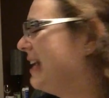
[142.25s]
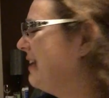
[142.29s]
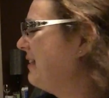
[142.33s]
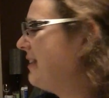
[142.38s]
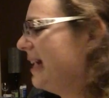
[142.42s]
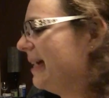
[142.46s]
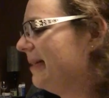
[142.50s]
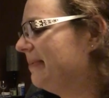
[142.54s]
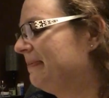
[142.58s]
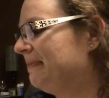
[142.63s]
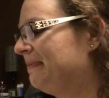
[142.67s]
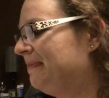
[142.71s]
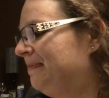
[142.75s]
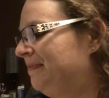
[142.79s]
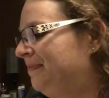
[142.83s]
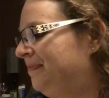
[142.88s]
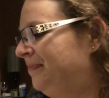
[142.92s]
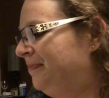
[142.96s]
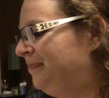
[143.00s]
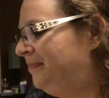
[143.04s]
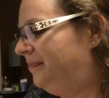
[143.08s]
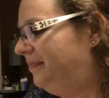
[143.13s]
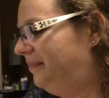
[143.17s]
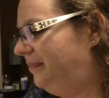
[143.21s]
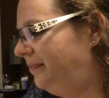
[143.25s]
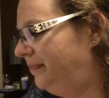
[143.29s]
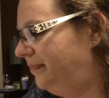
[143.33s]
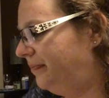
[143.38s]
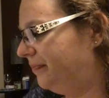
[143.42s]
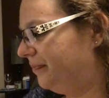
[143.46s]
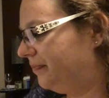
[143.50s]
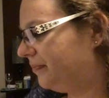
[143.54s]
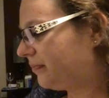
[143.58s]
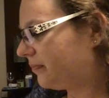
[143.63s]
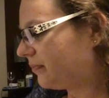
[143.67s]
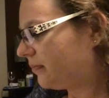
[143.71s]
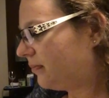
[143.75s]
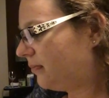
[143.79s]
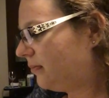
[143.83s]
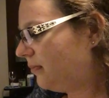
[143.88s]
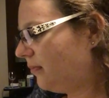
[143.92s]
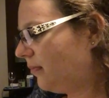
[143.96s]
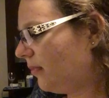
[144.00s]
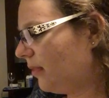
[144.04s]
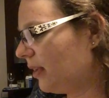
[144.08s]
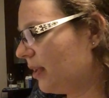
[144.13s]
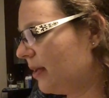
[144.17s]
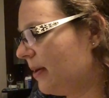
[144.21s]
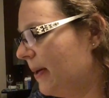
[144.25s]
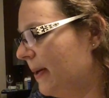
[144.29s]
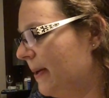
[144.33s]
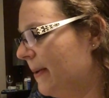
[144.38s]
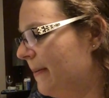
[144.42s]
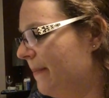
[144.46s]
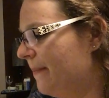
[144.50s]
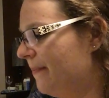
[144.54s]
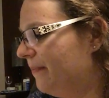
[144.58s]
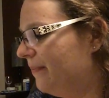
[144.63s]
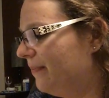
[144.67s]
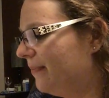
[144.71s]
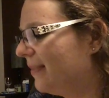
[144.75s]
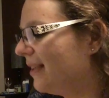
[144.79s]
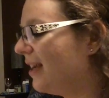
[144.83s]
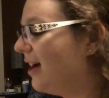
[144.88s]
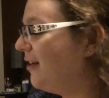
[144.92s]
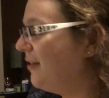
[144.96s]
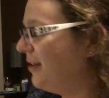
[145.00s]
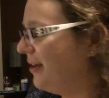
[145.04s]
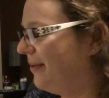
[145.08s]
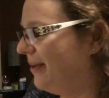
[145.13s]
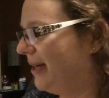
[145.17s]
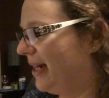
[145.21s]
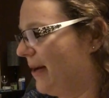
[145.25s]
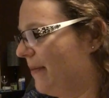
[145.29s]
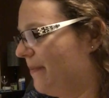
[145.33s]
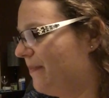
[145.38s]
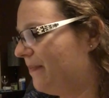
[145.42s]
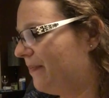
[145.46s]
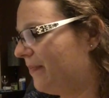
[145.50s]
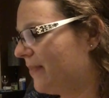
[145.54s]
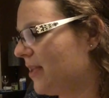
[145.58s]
Okay. Oh, here we go.